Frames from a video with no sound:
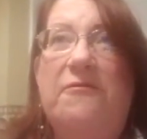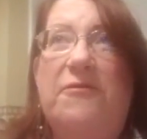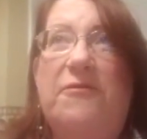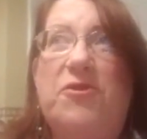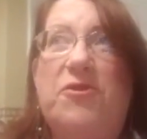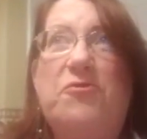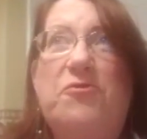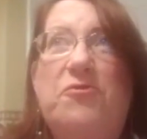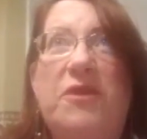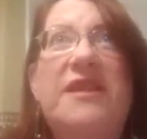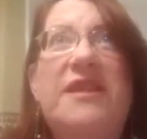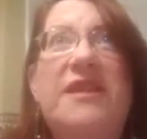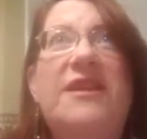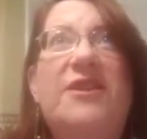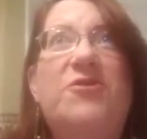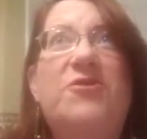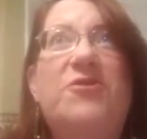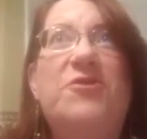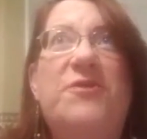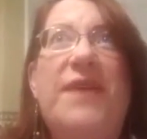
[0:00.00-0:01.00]
for
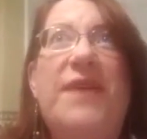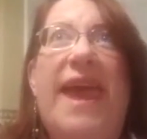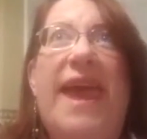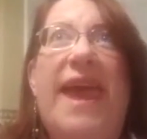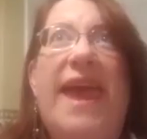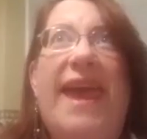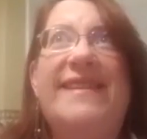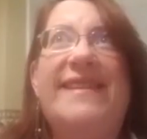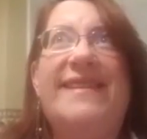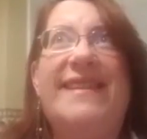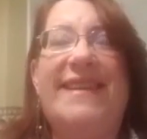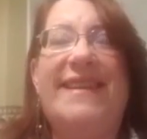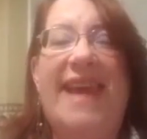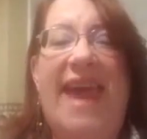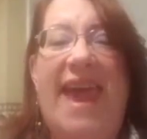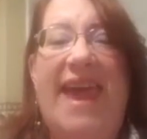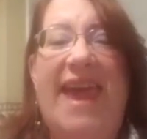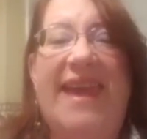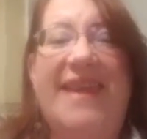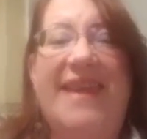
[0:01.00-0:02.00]
22 days
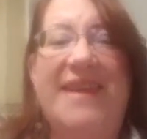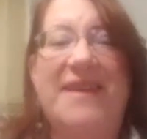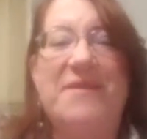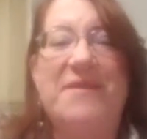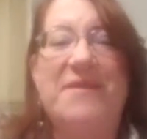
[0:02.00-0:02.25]
today.